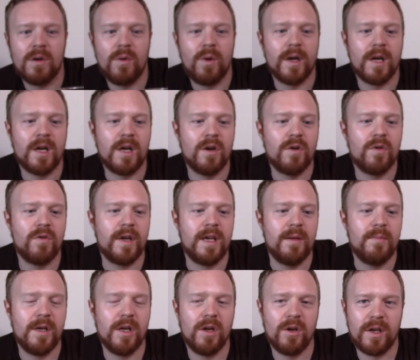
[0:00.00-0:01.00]
Quite a
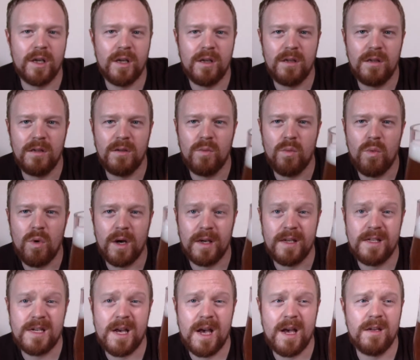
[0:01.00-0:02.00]
creamy looking
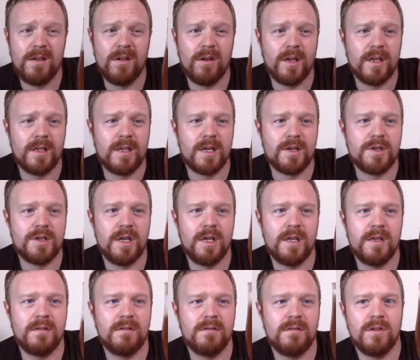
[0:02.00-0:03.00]
white head on it, actually.